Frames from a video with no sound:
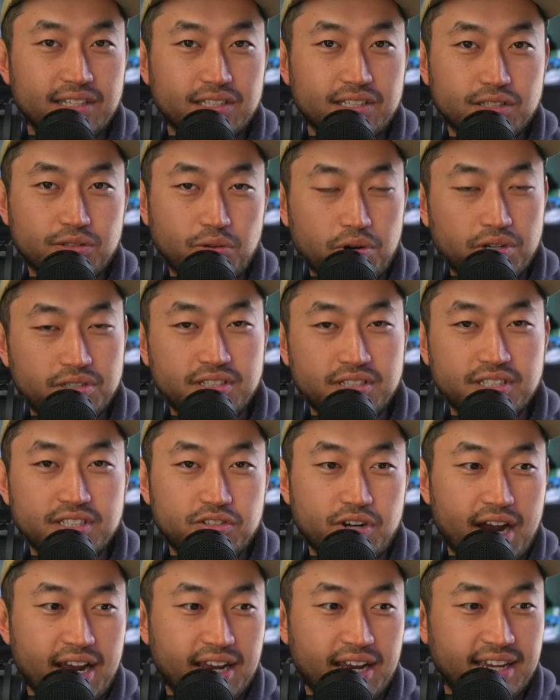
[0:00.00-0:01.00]
at stores to
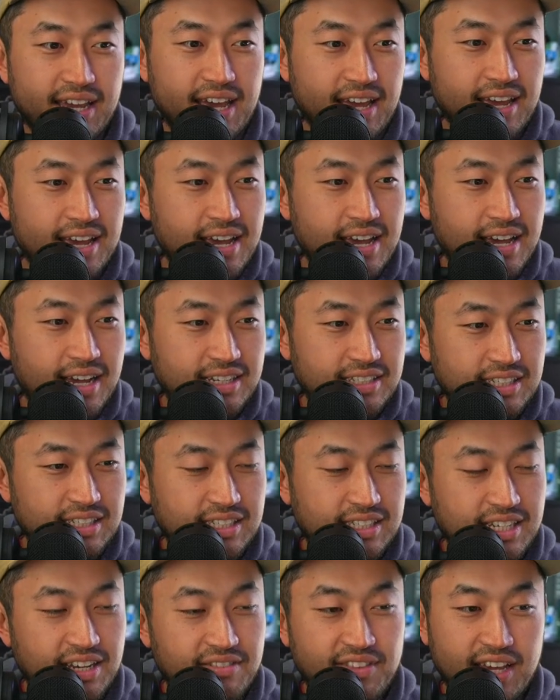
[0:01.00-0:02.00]
try and get to
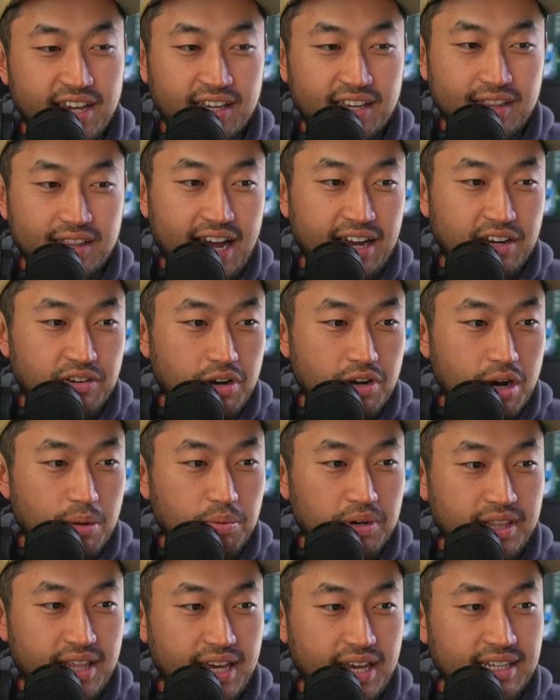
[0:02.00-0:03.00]
see if they can line you
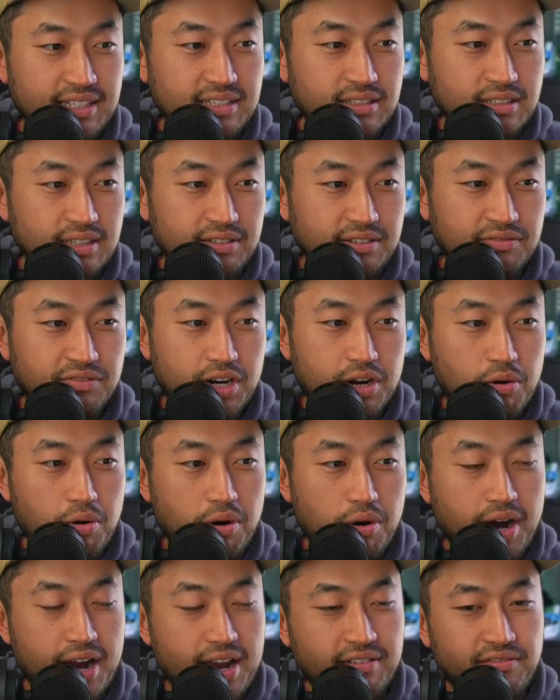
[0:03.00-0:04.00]
up with a delivery
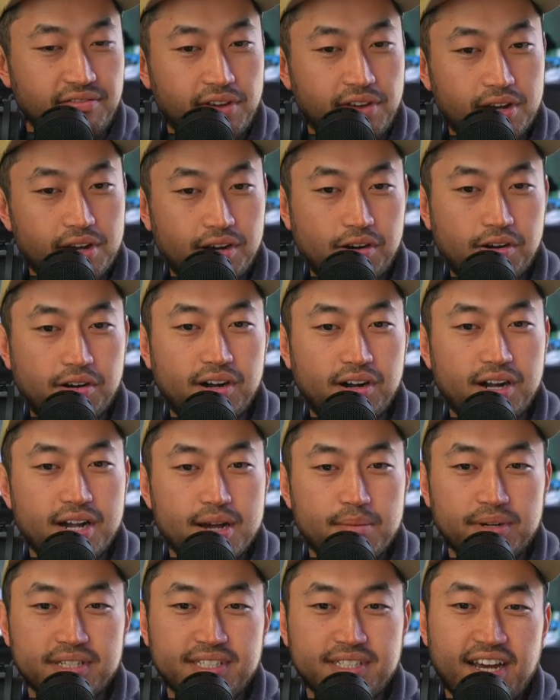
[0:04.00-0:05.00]
or a vehicle,
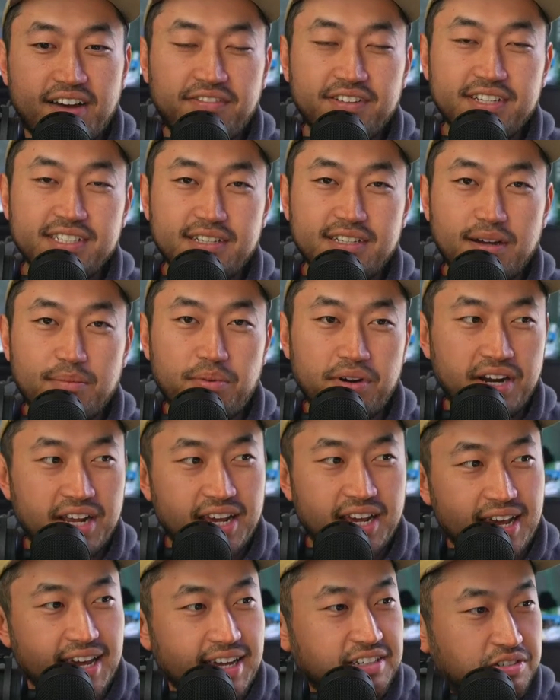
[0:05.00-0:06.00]
but definitely some
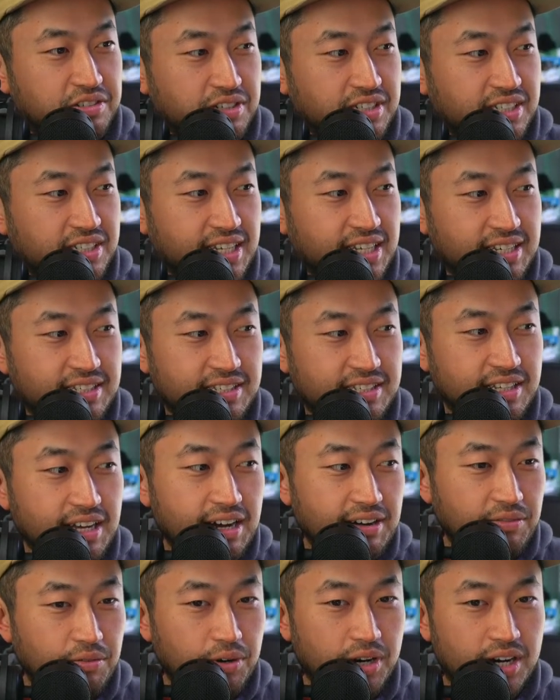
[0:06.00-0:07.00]
pretty interesting
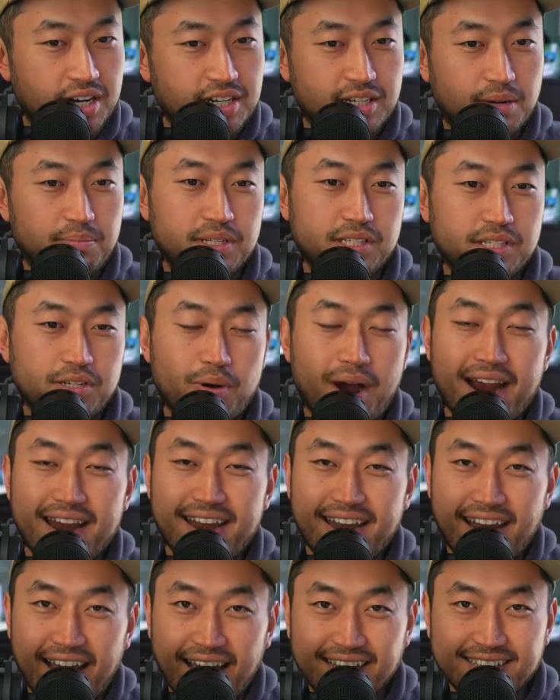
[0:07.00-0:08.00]
stuff. We're going to jump into our
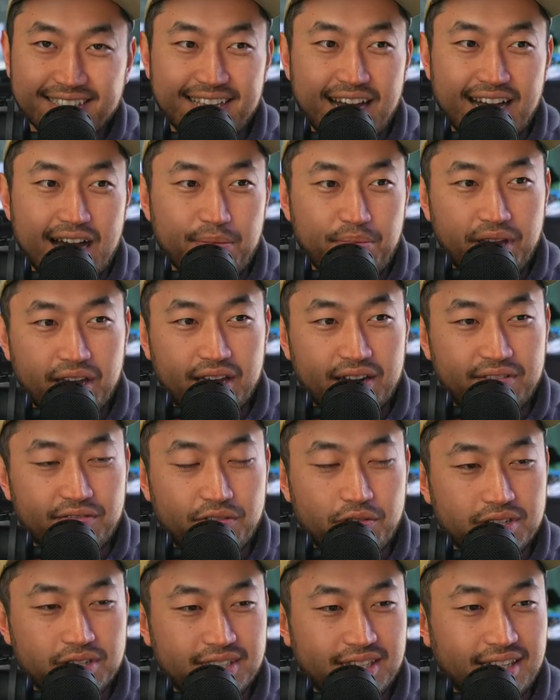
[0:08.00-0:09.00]
next topic and
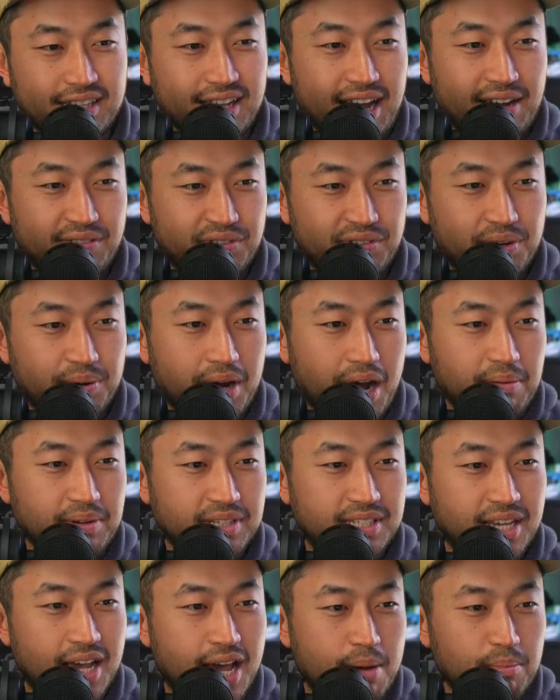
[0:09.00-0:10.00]
of course the live stream
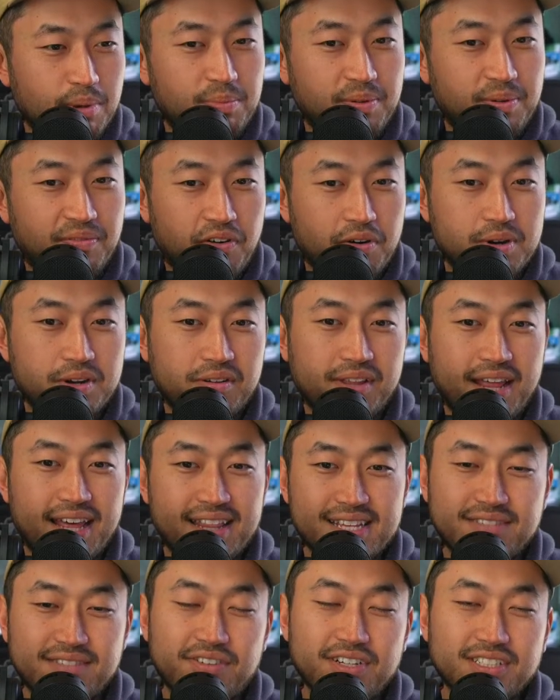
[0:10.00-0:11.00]
comments. But before we do
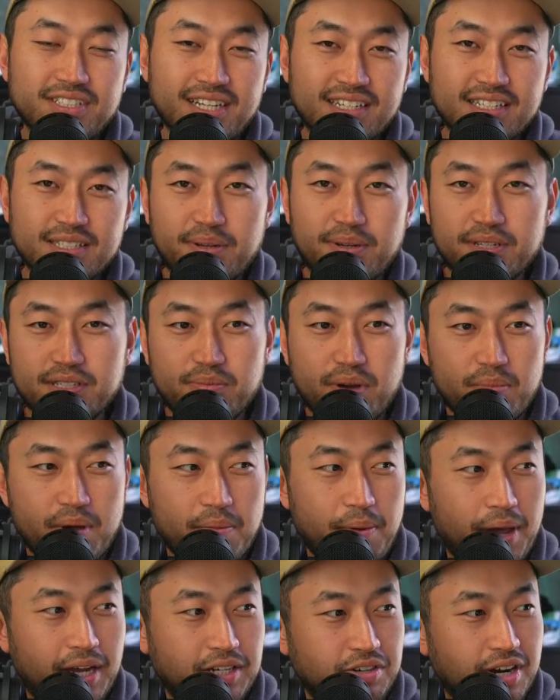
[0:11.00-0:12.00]
that, this video is actually sponsored by
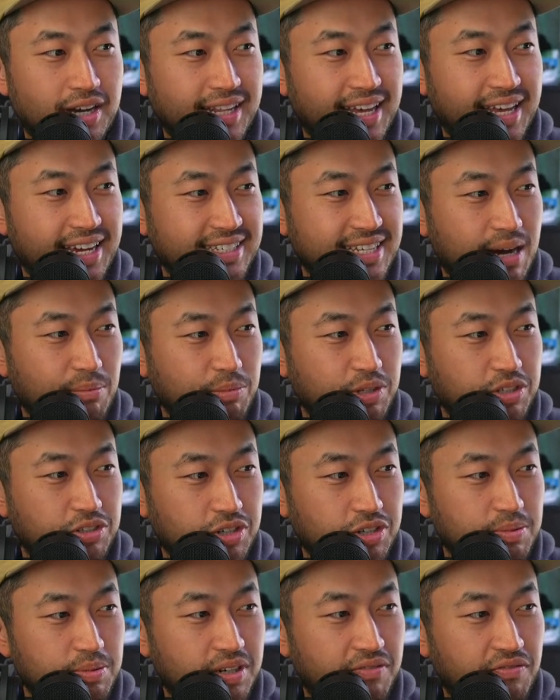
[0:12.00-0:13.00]
my Patreon link down in the
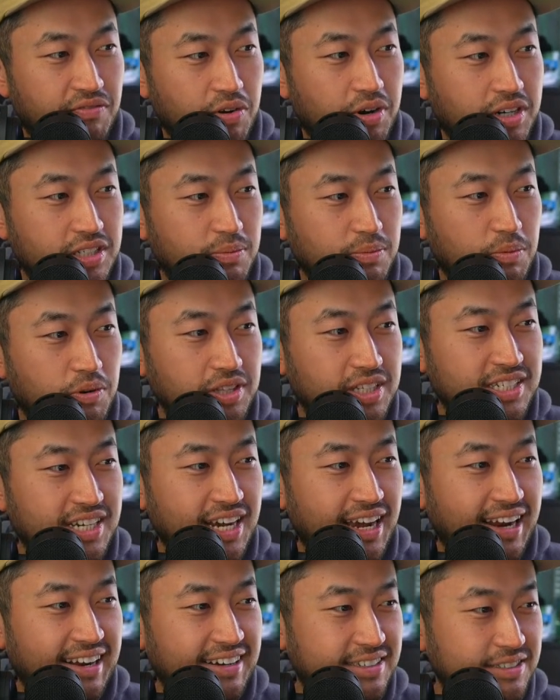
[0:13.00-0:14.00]
description if you want to support the
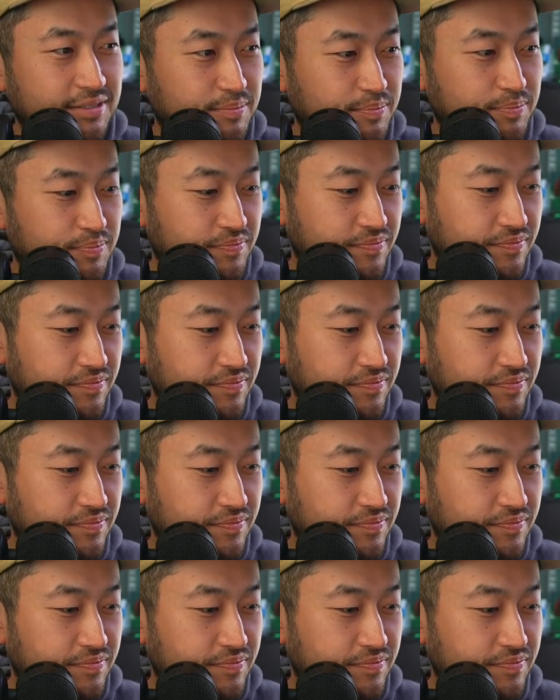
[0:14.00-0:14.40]
channel.